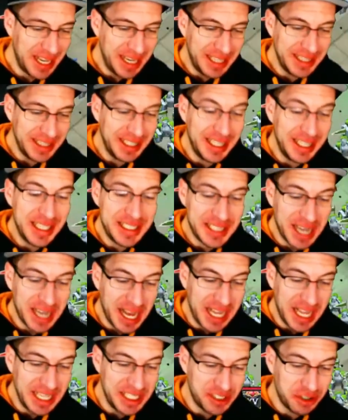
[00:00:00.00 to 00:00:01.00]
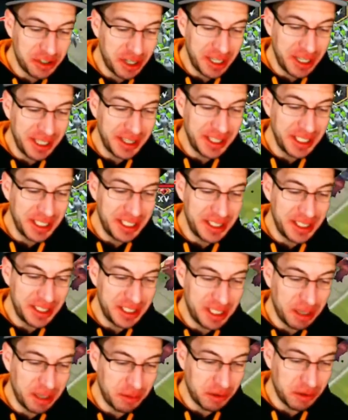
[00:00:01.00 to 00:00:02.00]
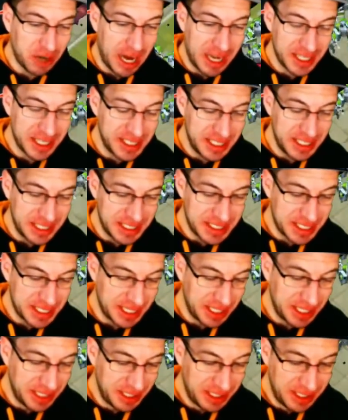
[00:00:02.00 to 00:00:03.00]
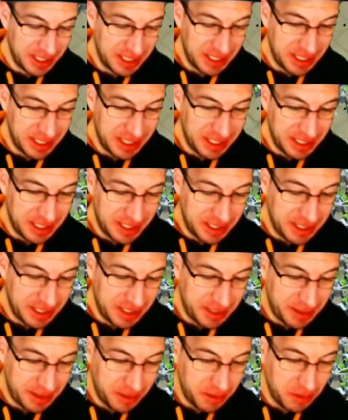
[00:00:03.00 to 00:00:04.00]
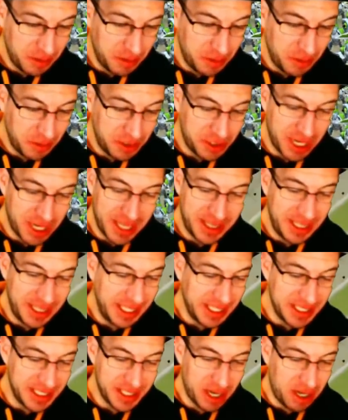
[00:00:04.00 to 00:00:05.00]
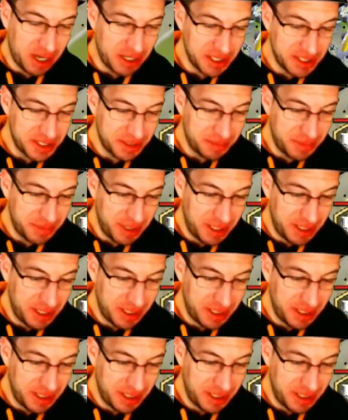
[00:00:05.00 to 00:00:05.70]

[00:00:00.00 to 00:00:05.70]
This guy is running the double Raxius, which I think is awesome.